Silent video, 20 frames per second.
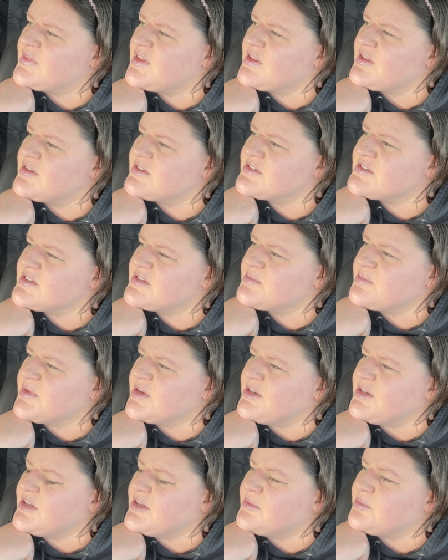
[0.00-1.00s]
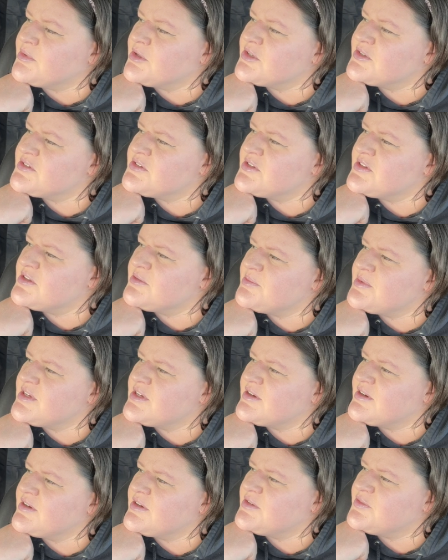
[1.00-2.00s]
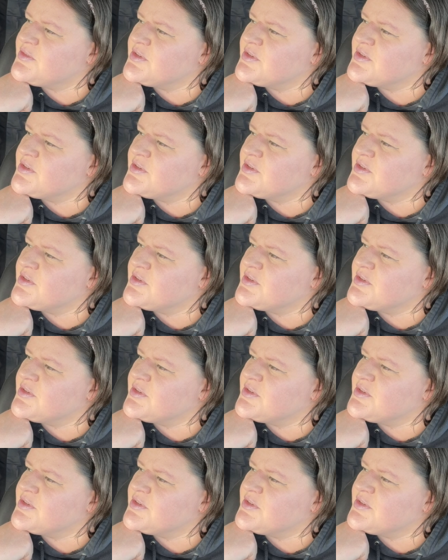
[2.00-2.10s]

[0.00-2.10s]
that looks like my neighbor, so that'd be kind of